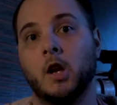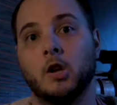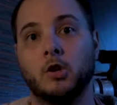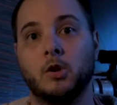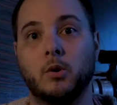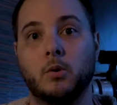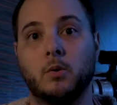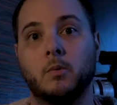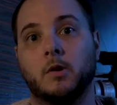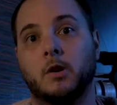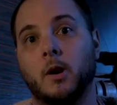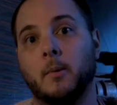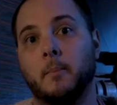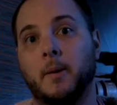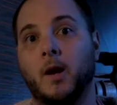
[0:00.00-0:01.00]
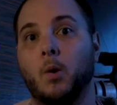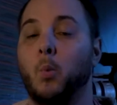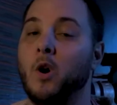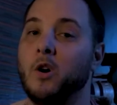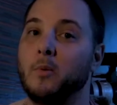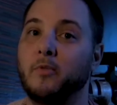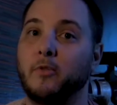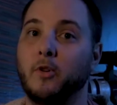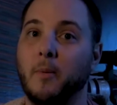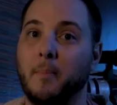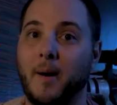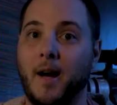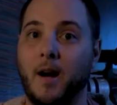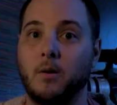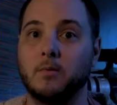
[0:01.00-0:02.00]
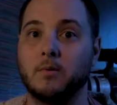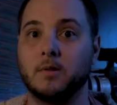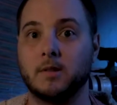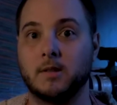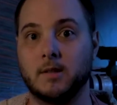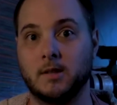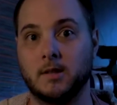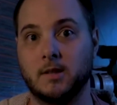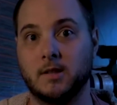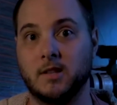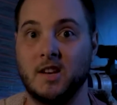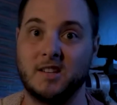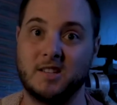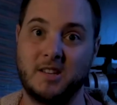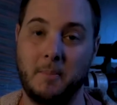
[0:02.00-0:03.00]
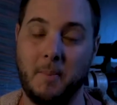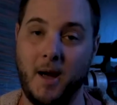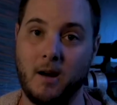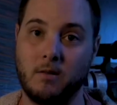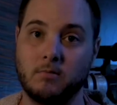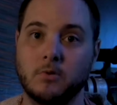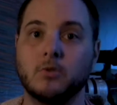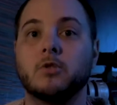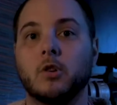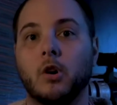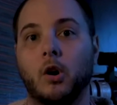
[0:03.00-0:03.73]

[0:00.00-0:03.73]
You can pick one up for about £60,